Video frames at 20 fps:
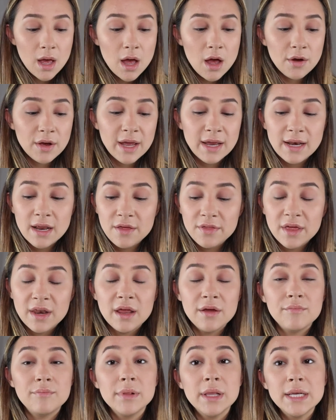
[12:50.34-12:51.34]
Okay, now that
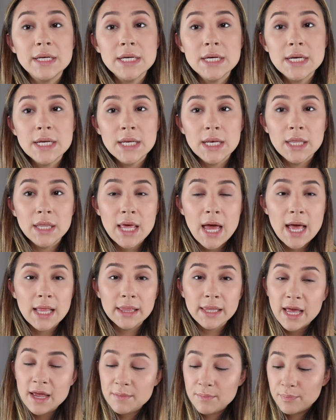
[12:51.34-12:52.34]
I've blended in that
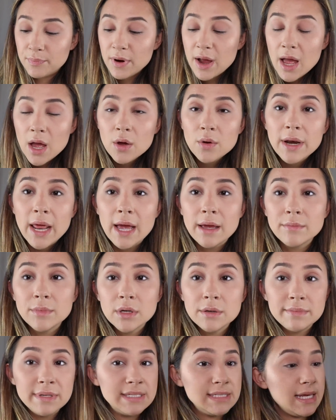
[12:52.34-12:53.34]
light brown, I'm
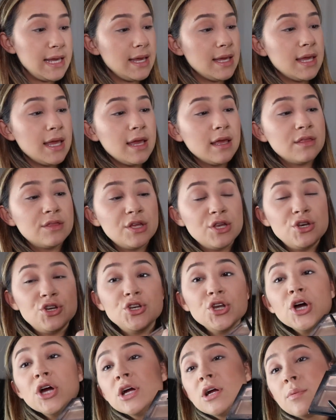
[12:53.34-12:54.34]
gonna be taking the
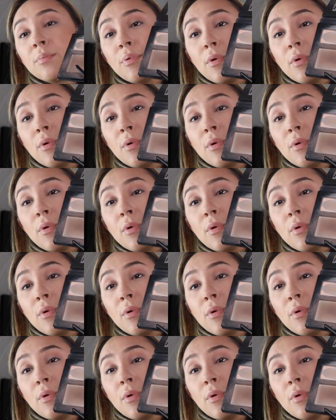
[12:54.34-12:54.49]
dark